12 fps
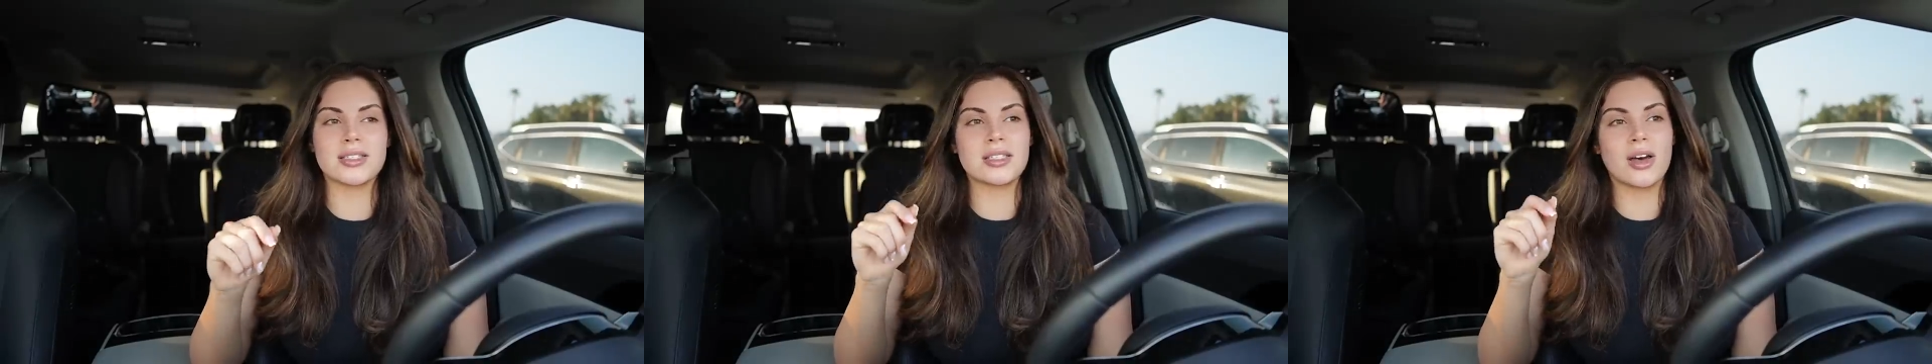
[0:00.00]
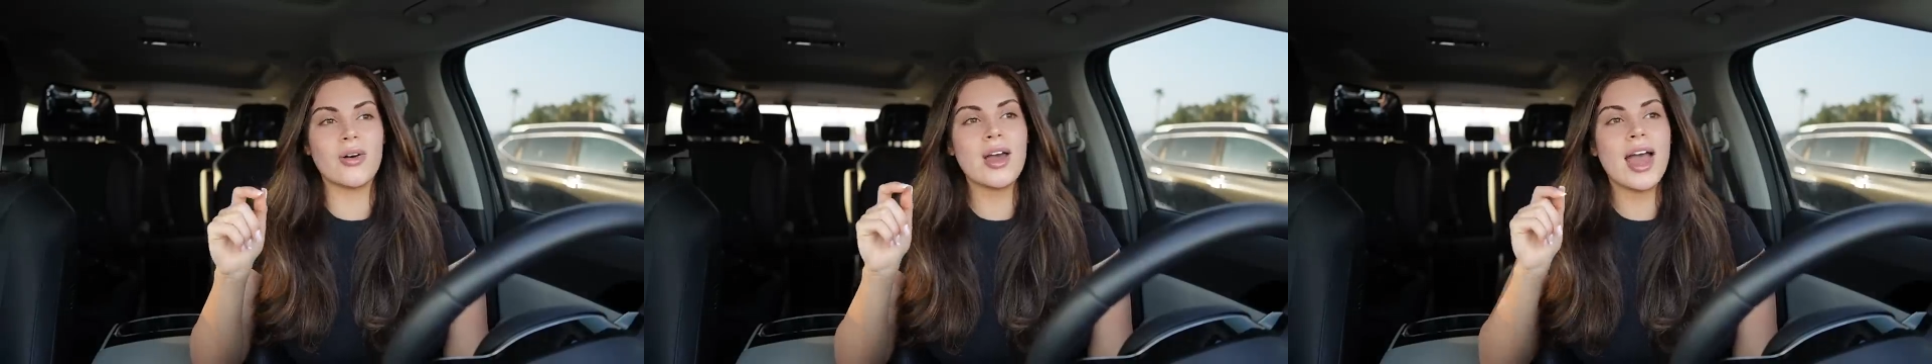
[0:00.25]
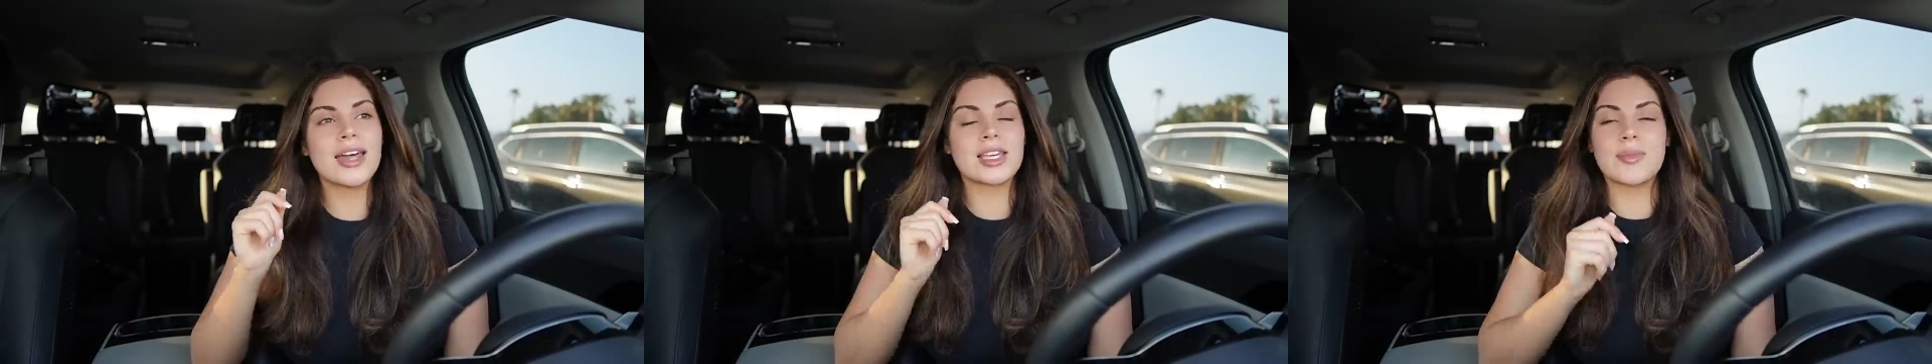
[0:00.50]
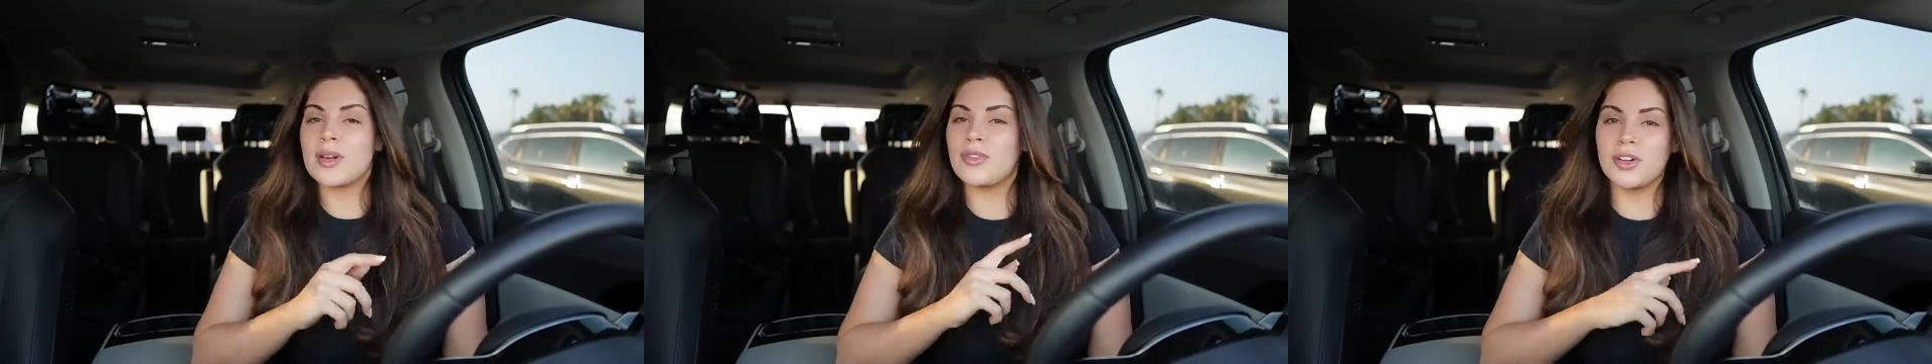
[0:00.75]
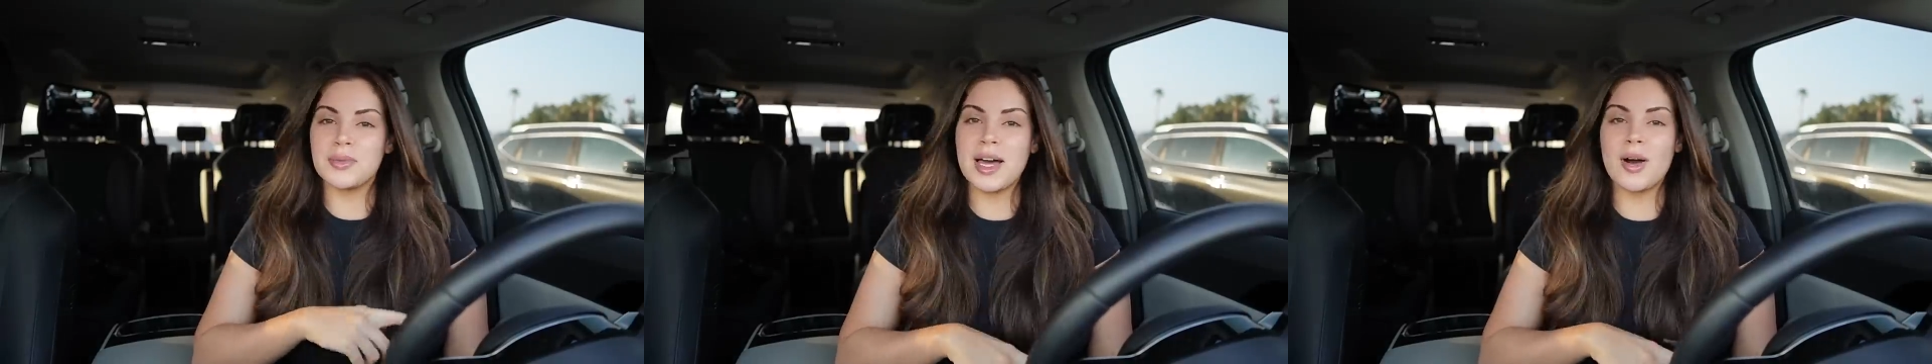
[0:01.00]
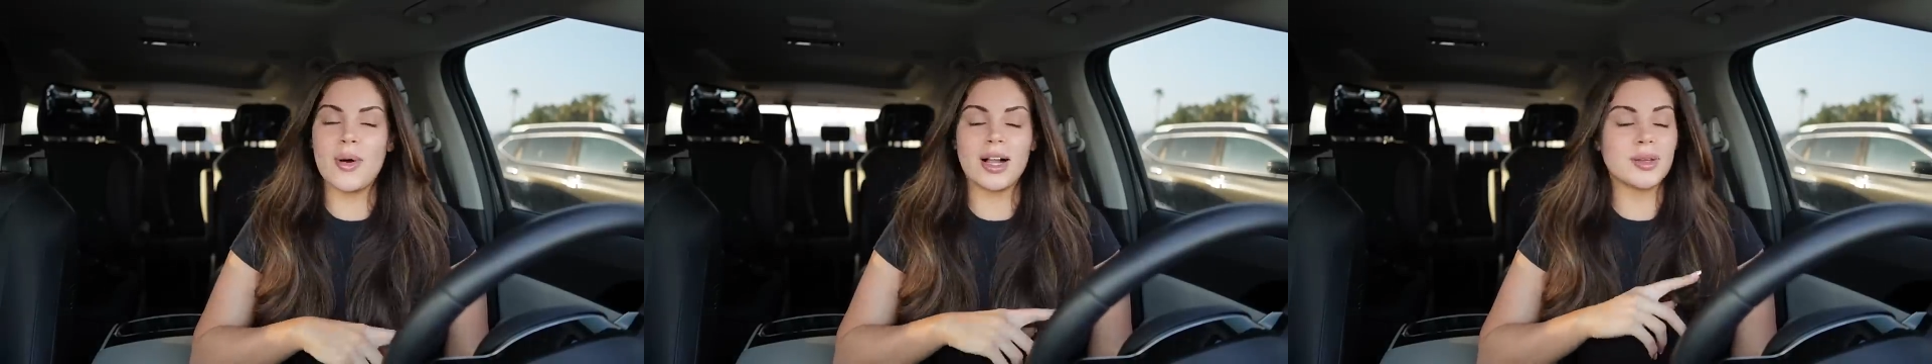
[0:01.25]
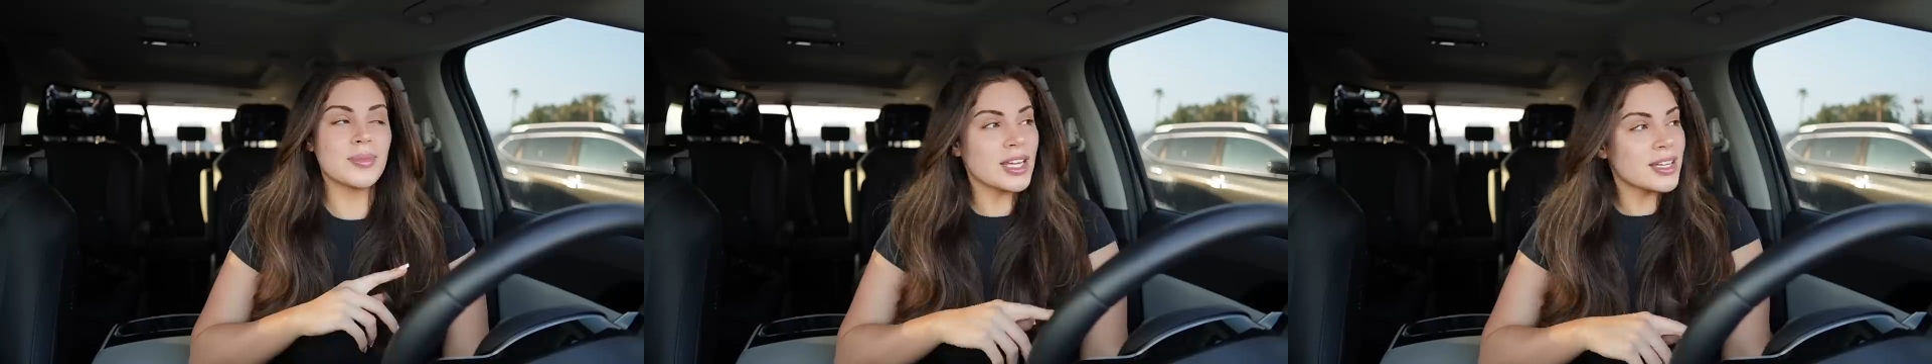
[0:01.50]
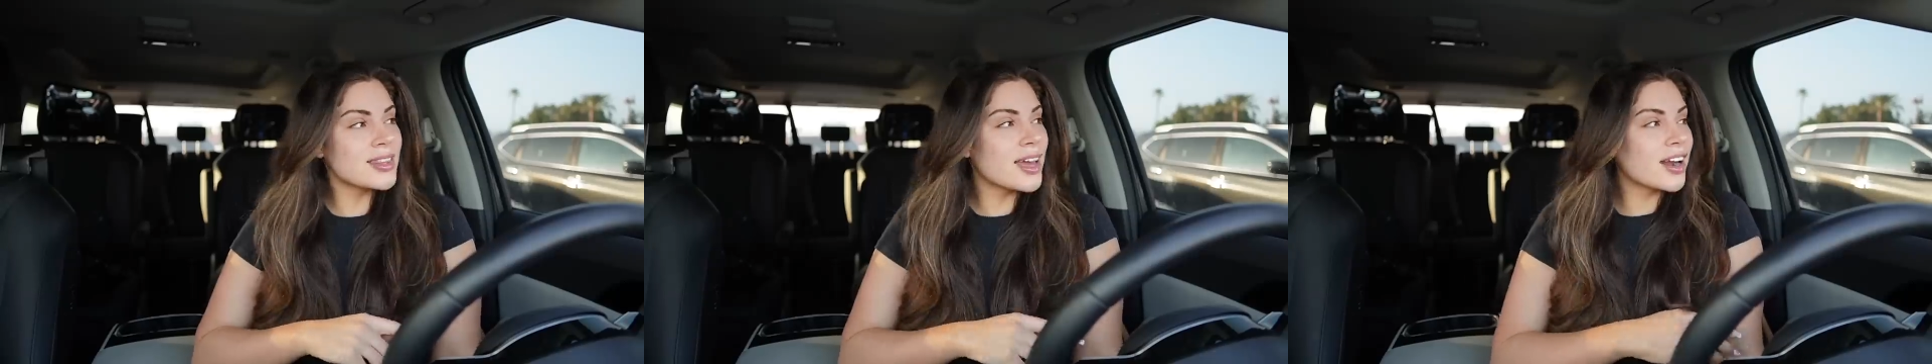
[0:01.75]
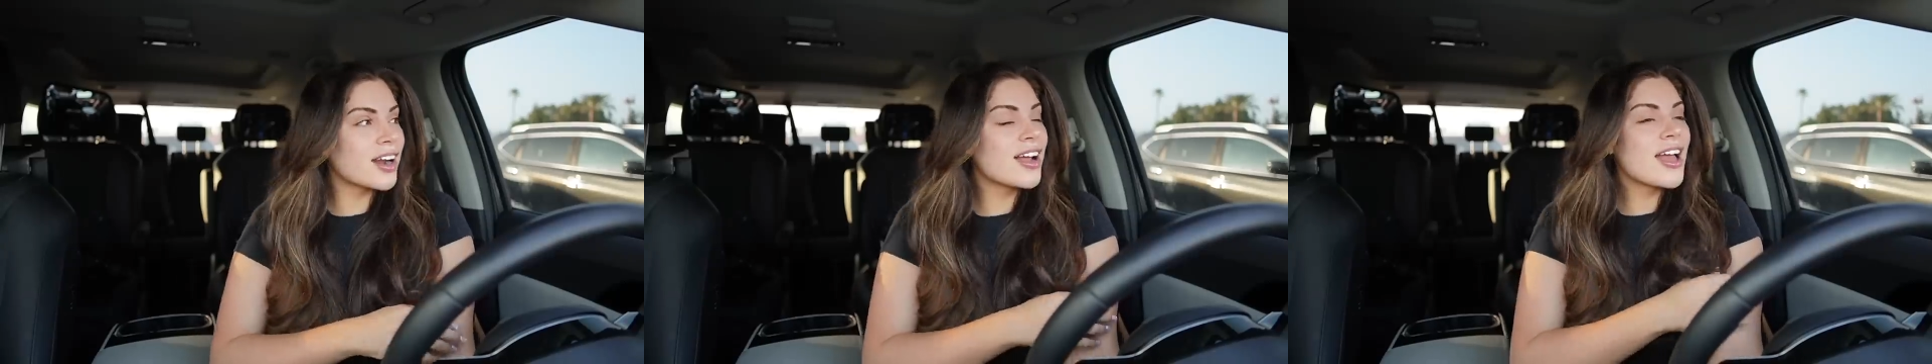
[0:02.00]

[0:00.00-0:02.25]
So I think I'm going to film that while I'm in there.